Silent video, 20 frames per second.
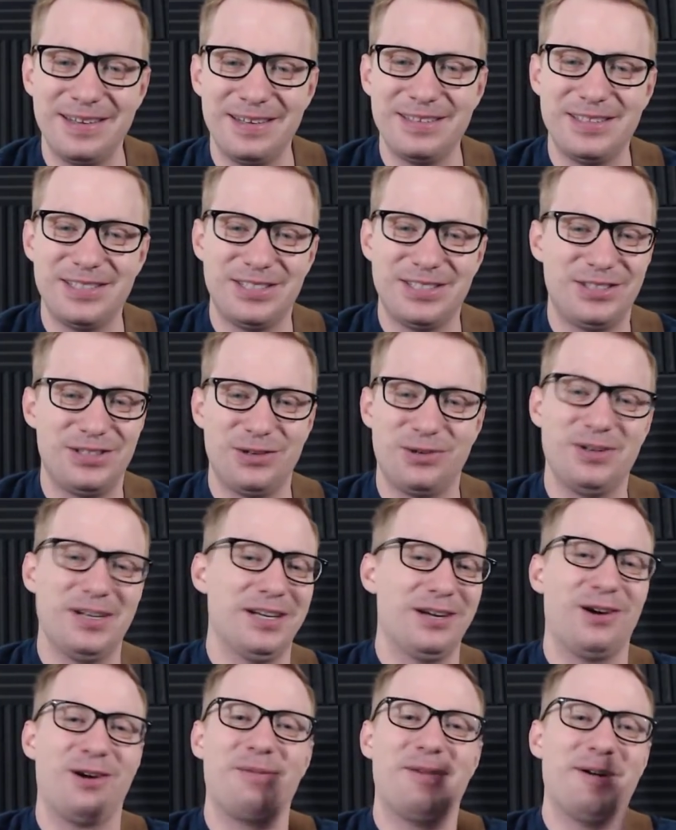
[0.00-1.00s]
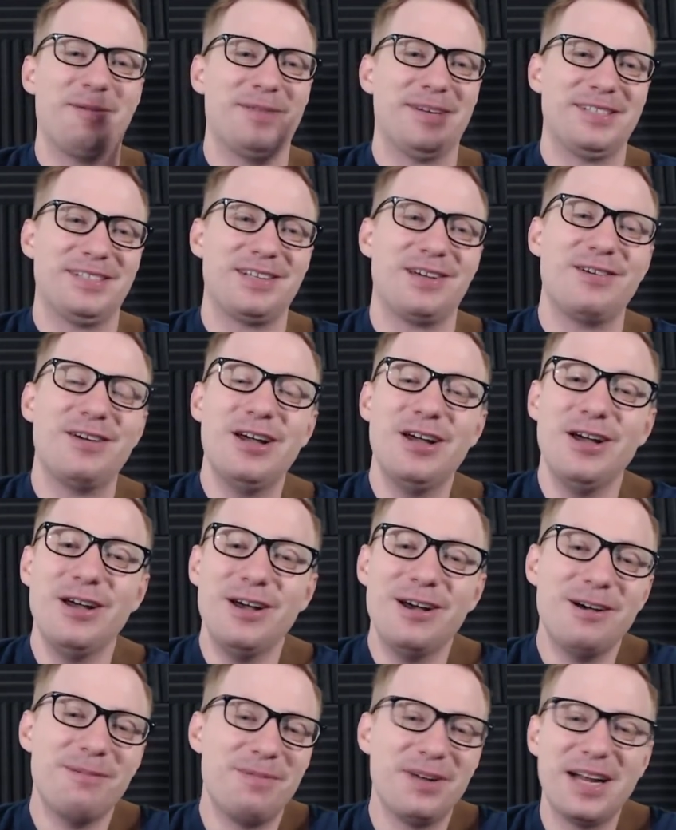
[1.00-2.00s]
just doing it all by myself.
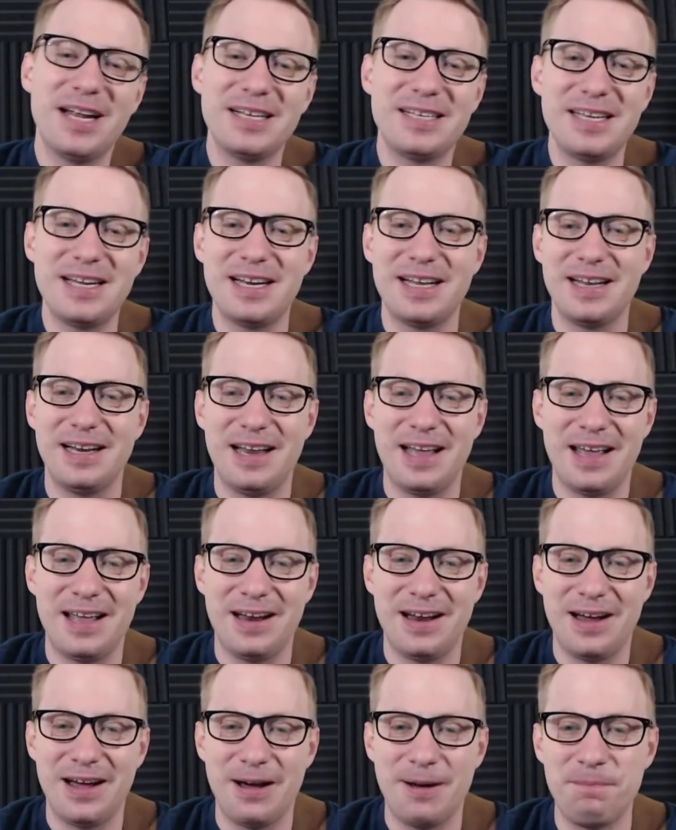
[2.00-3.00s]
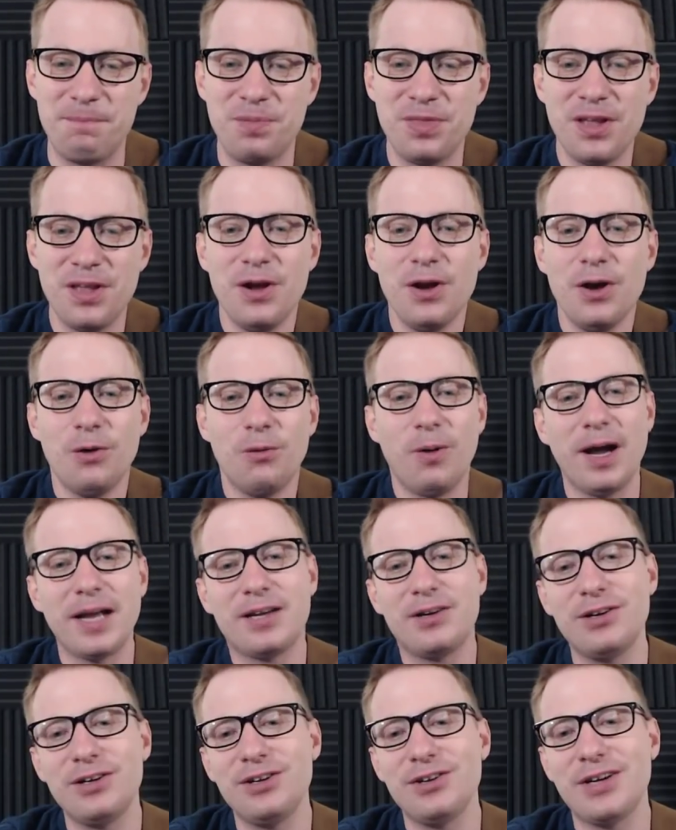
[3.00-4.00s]
But I did it. And why
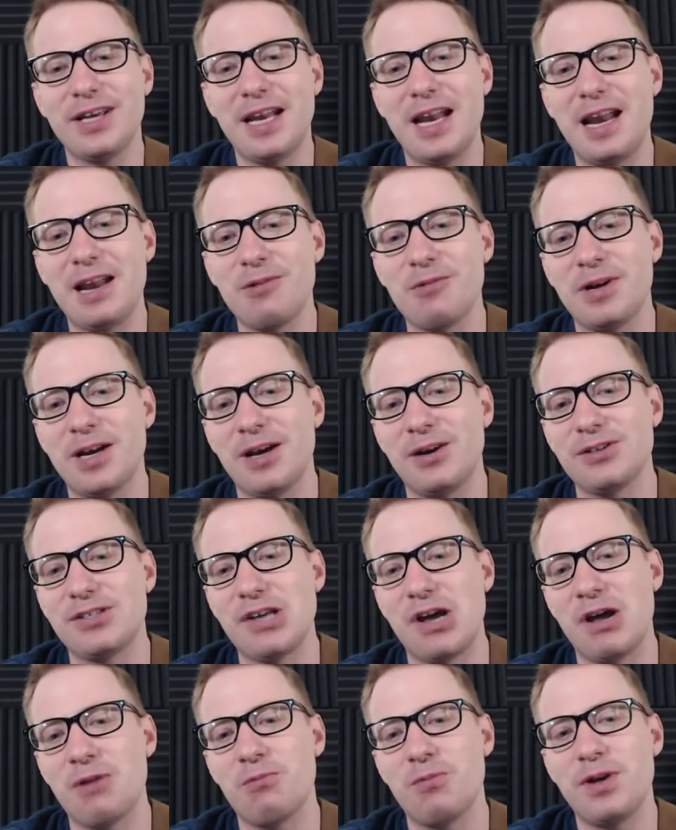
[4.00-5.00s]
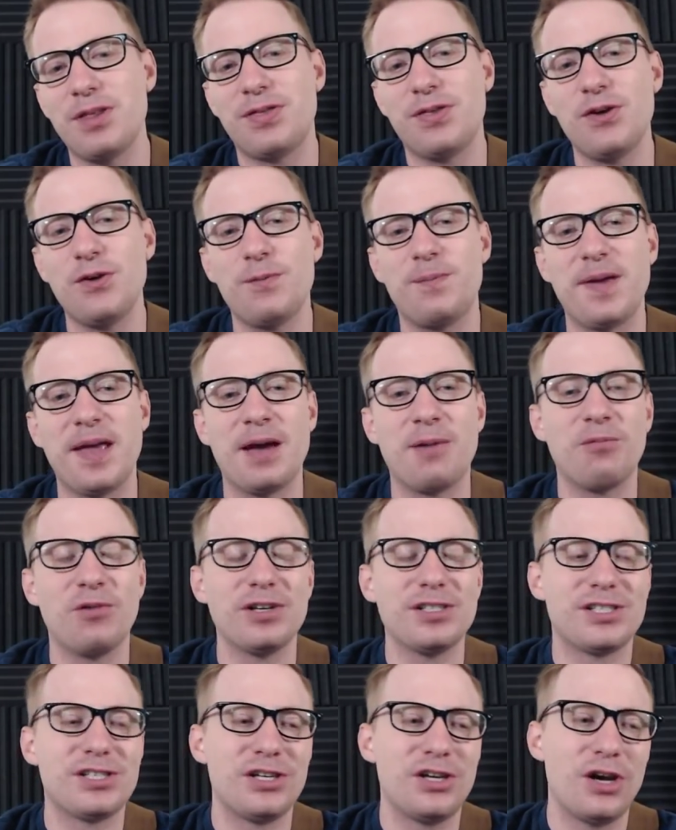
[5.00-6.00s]
couldn't you get anyone else on with you? Pam
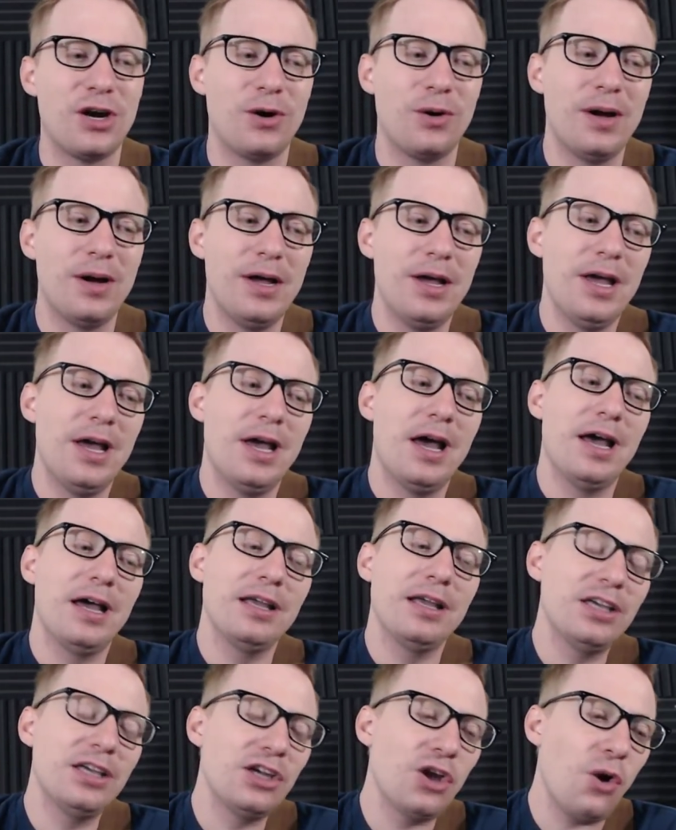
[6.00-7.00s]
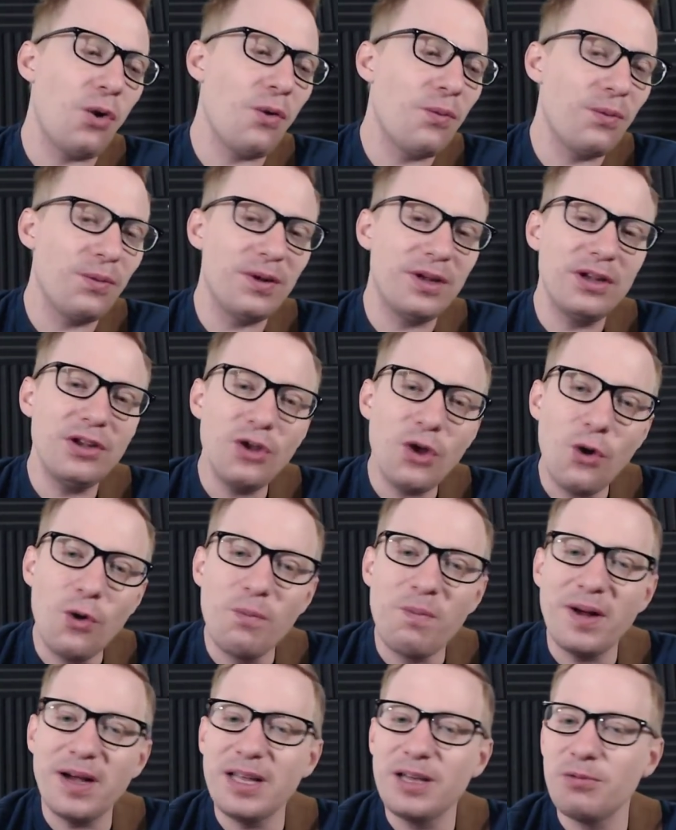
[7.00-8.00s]
wants to know. You know,
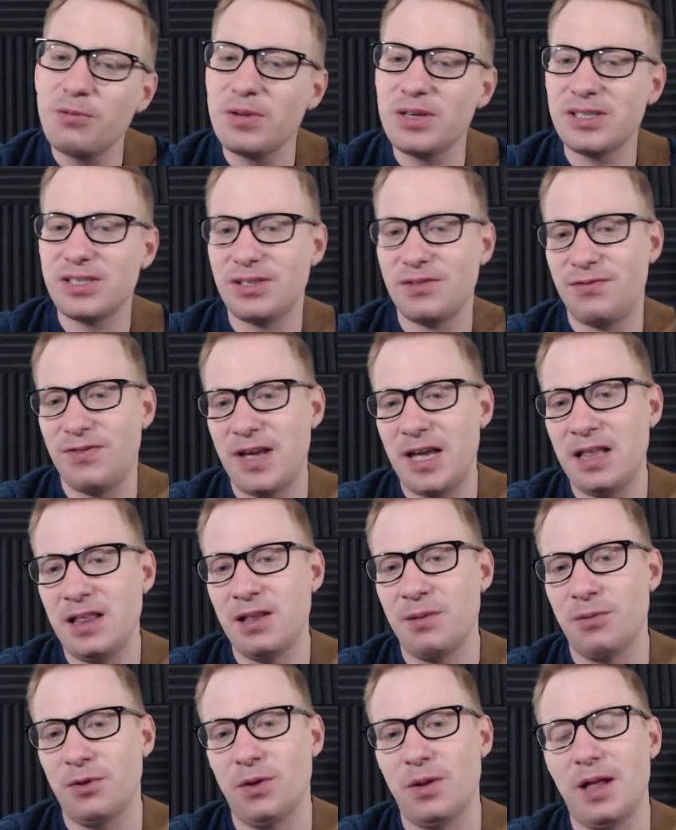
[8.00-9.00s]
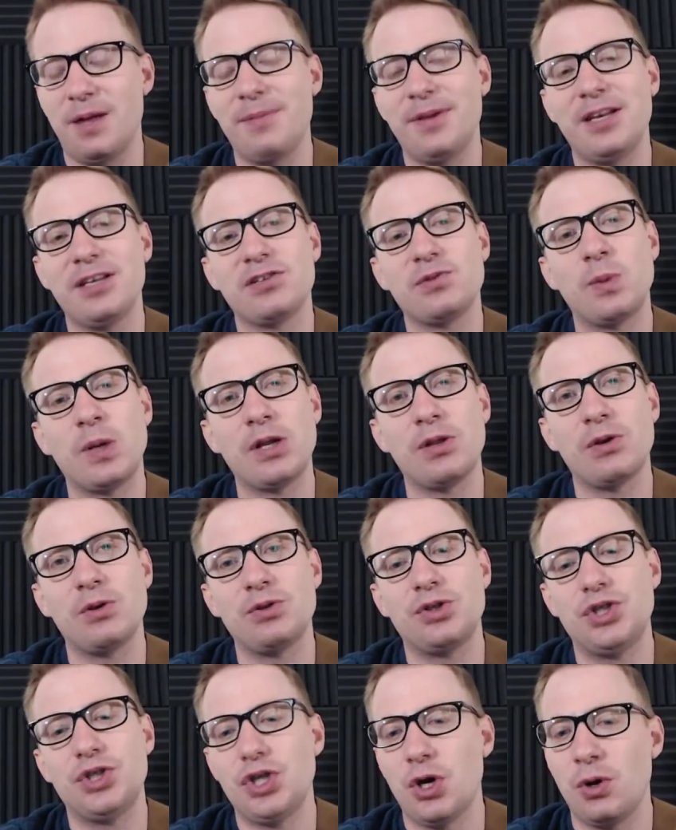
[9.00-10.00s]
nobody was available. I mean, it's one of
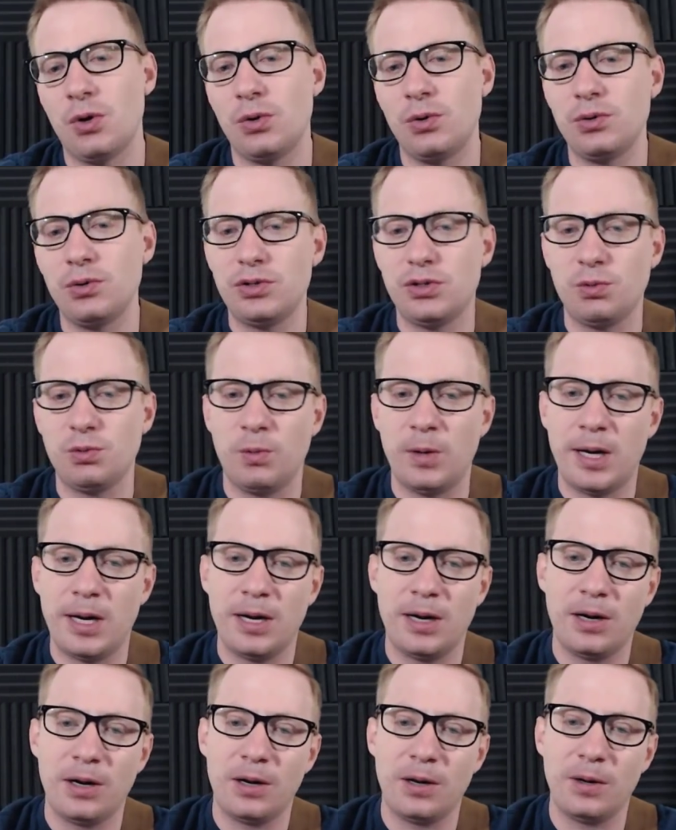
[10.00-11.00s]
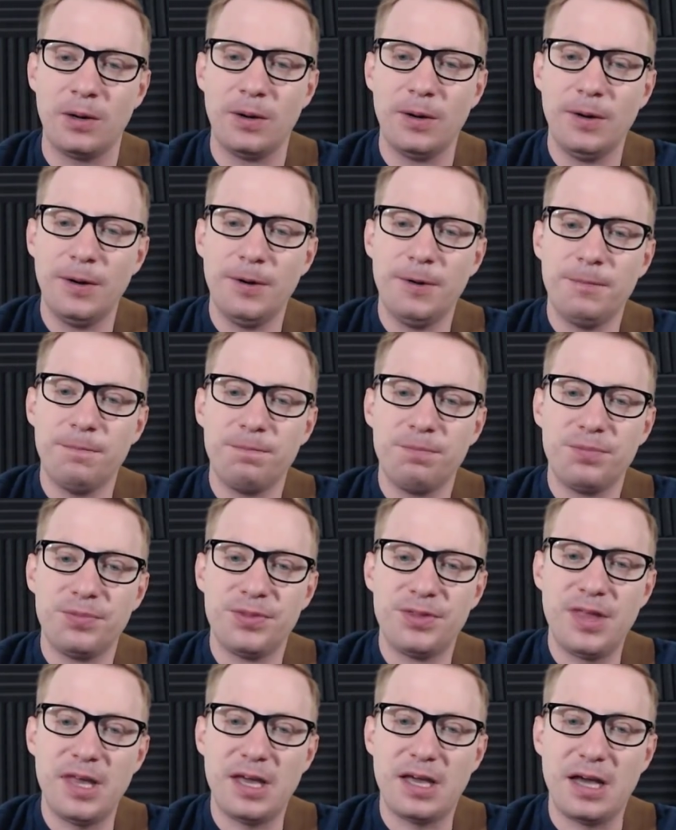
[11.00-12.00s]
those shows where
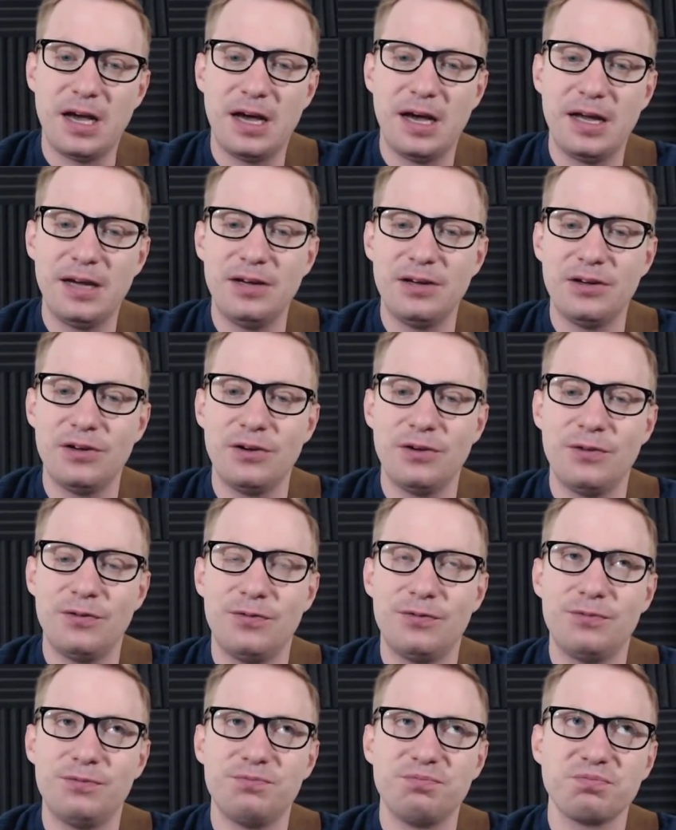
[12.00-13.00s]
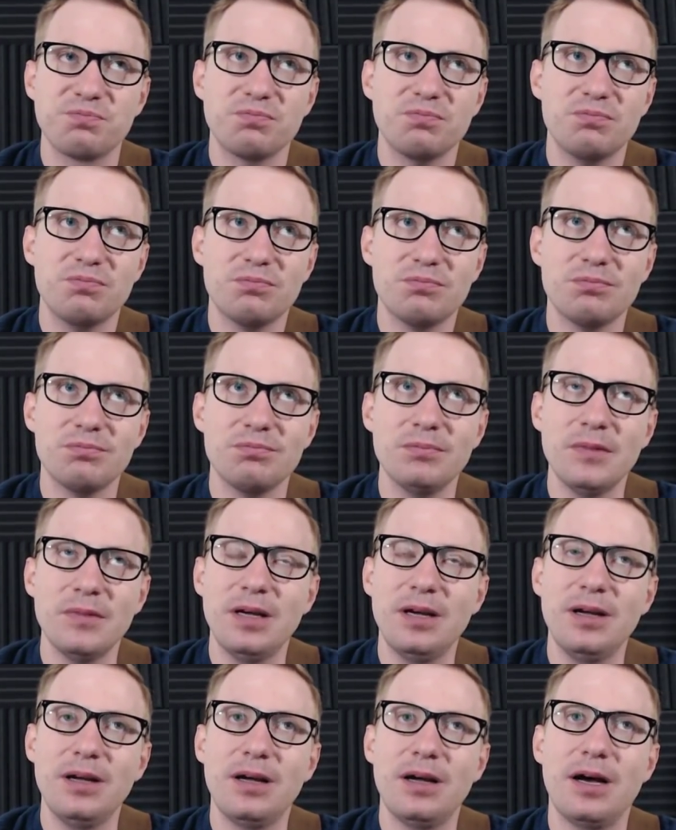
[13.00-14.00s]
they kind of,
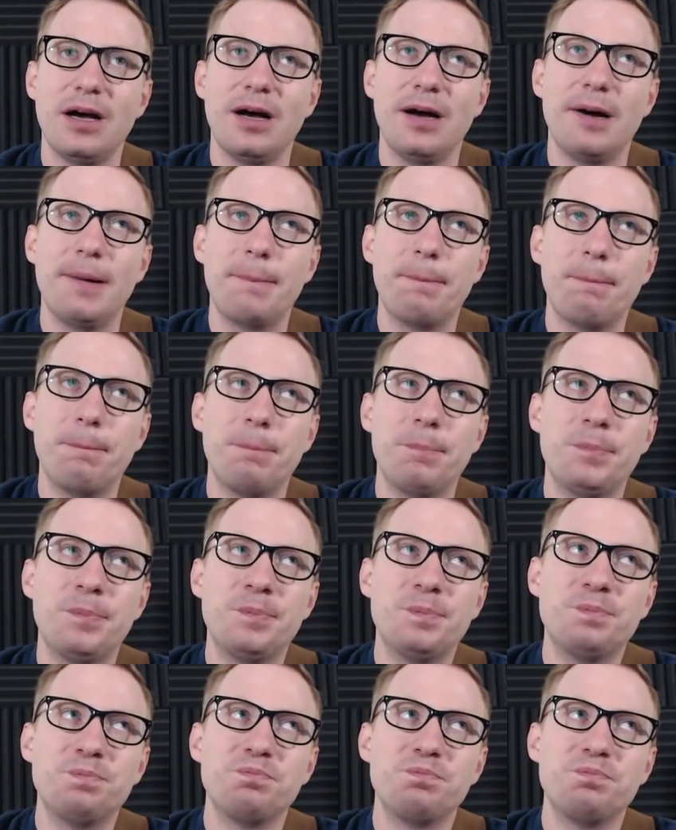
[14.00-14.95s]
you